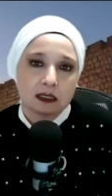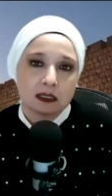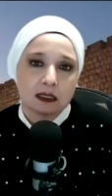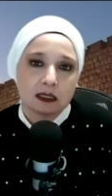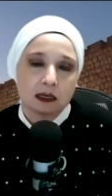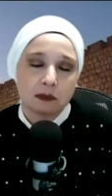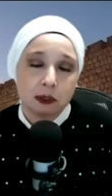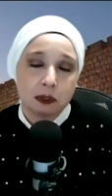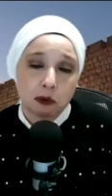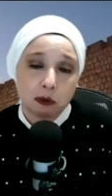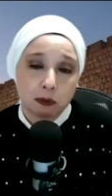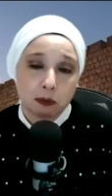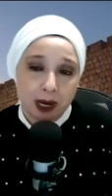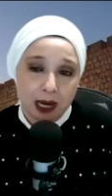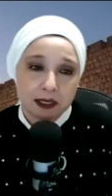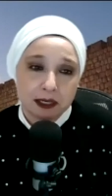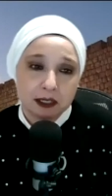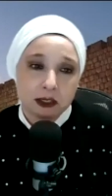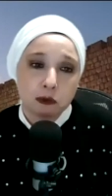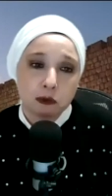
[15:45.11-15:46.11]
Rabbeinu
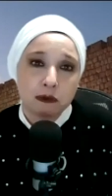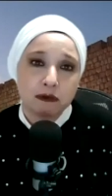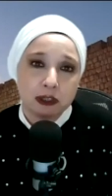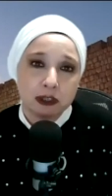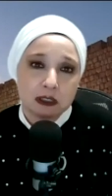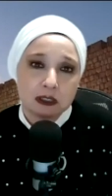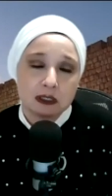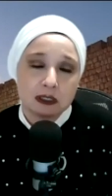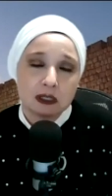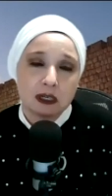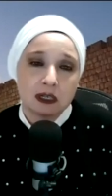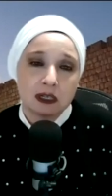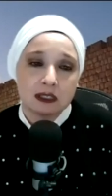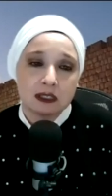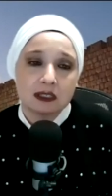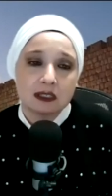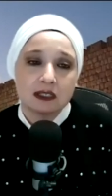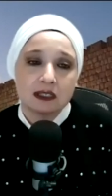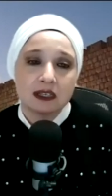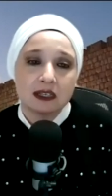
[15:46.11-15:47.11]
Bachya reveals to
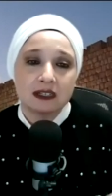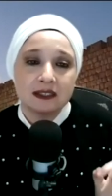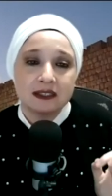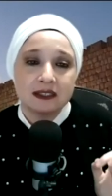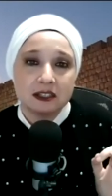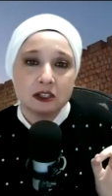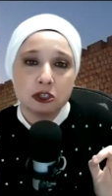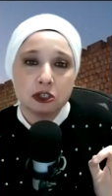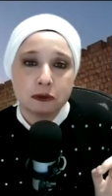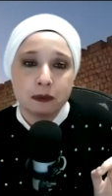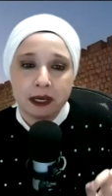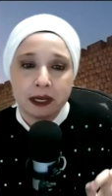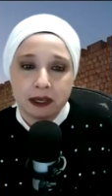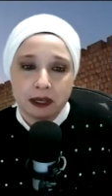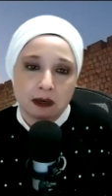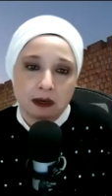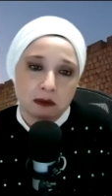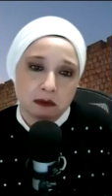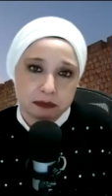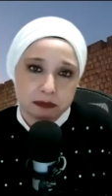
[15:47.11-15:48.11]
us that it's Yishmael.